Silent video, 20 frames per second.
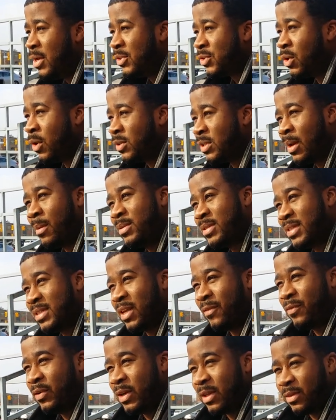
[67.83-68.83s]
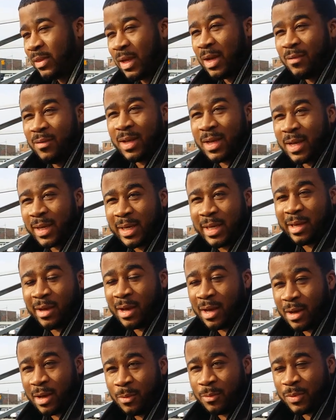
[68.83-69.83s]
So someone says, if you can think of like
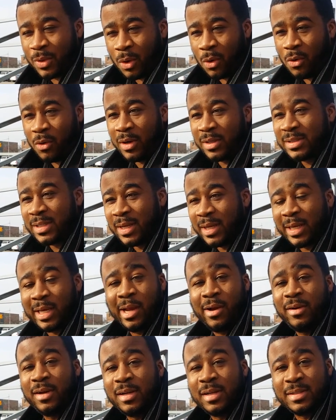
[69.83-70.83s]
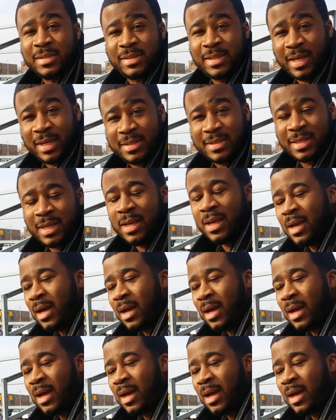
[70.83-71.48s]
of the horse and the carrot and the sticks,